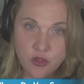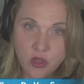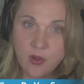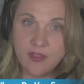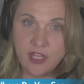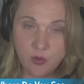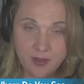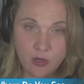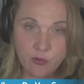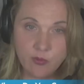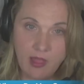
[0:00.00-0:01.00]
showing that you would
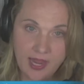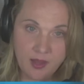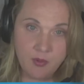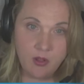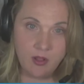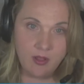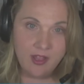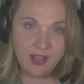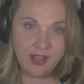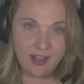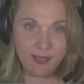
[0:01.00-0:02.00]
be a reliable,
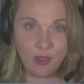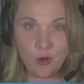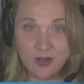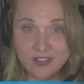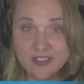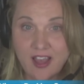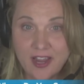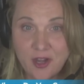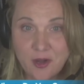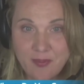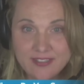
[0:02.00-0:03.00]
low-risk
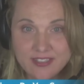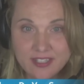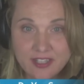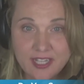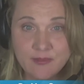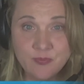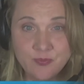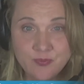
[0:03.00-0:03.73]
hire, basically.